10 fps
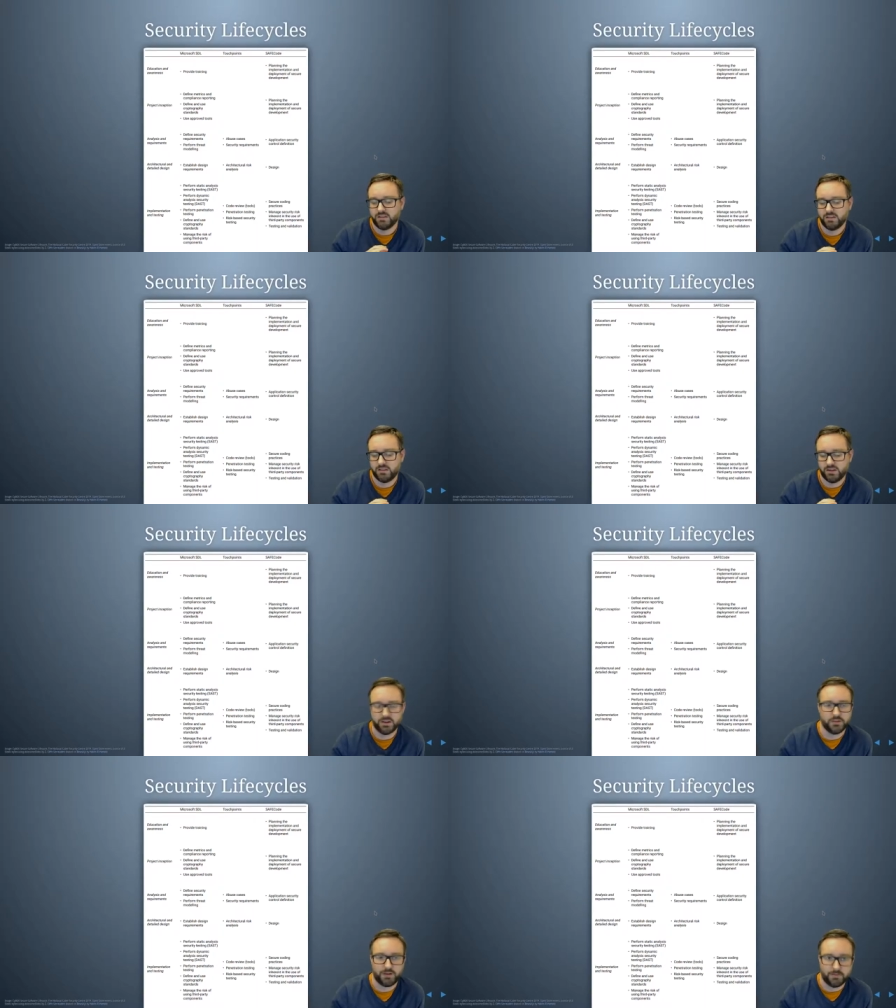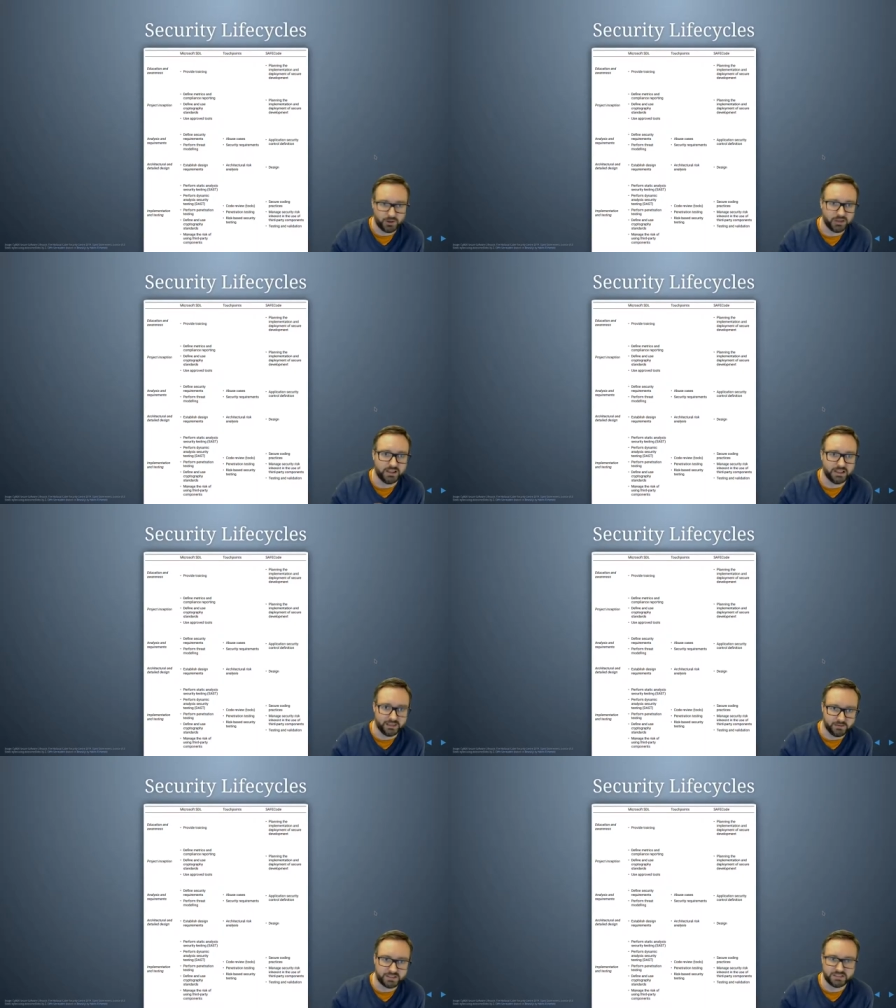you know threat modeling and the
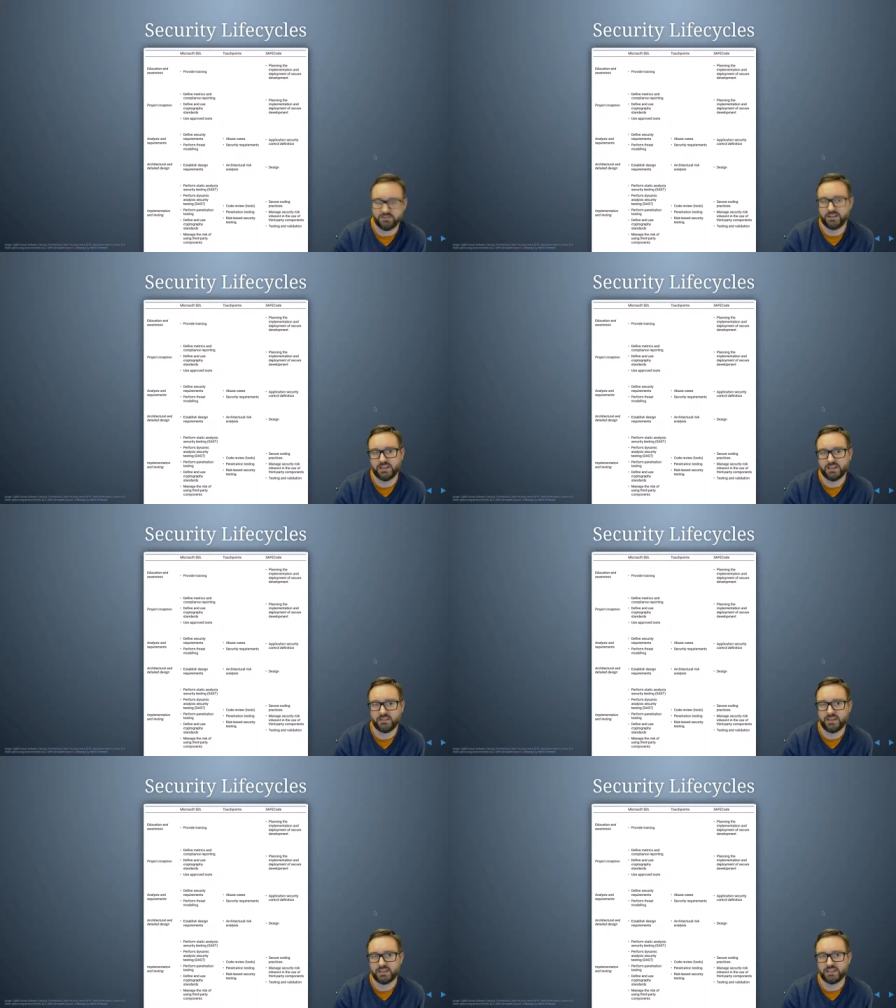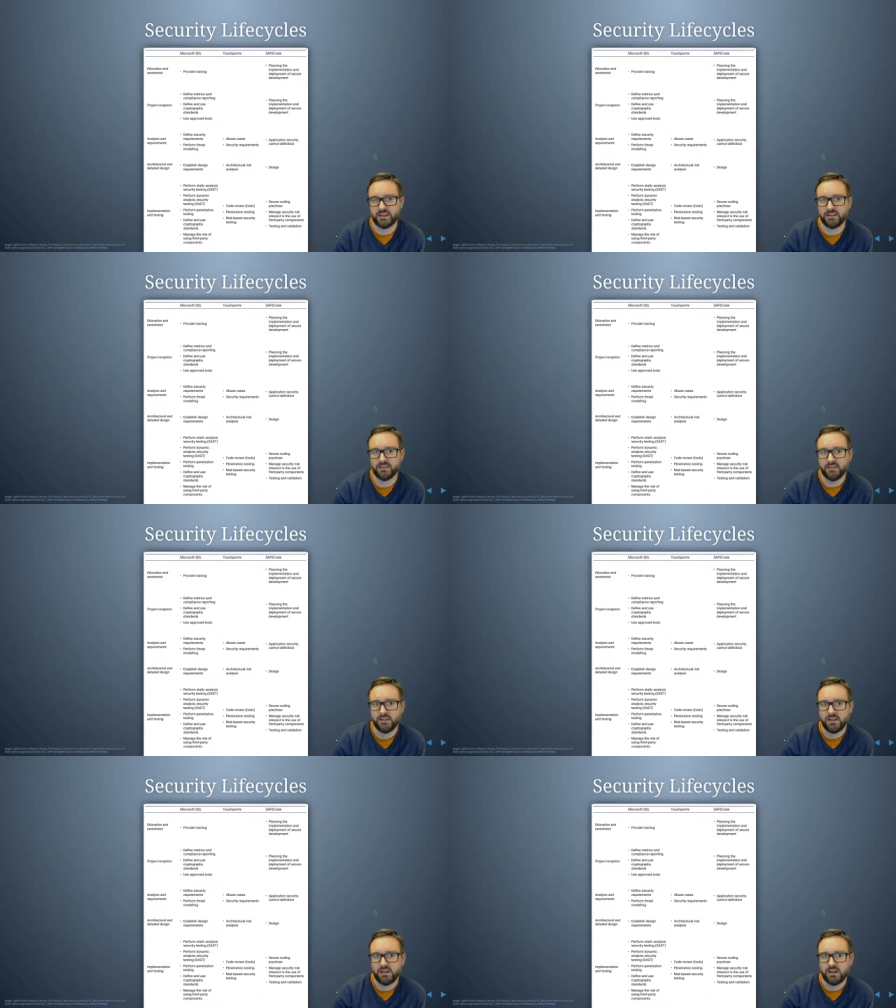rest of it uh, that he'd done
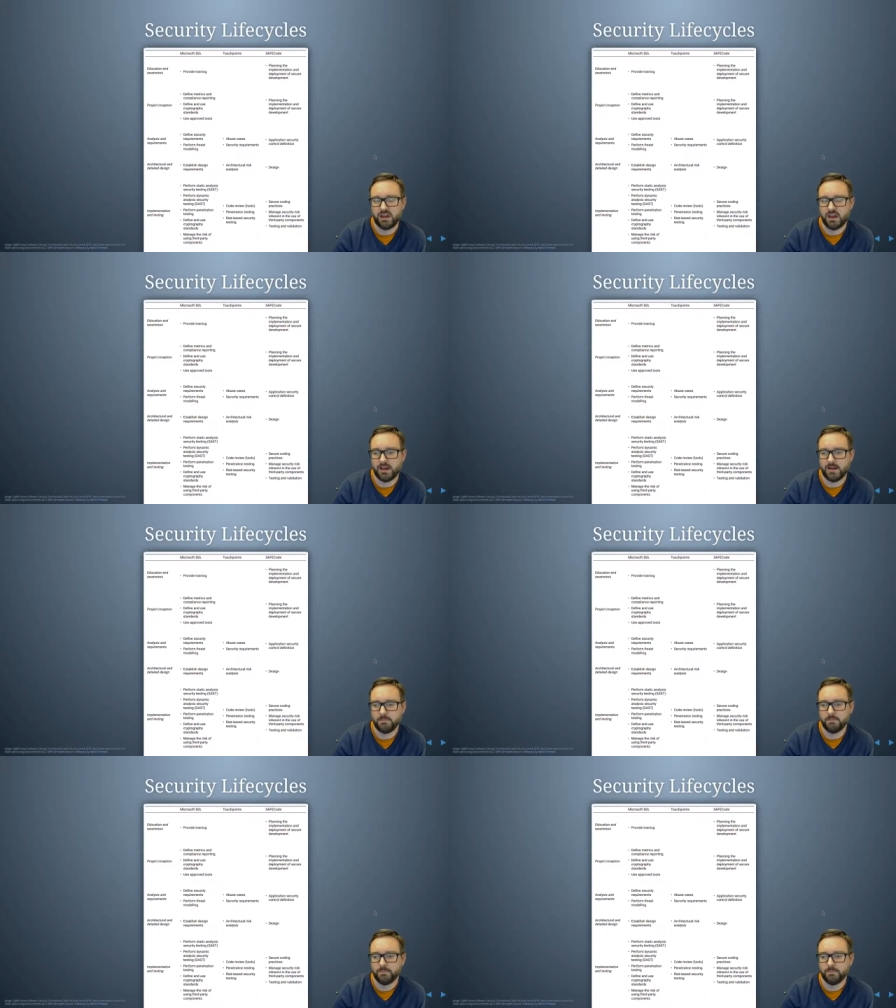um,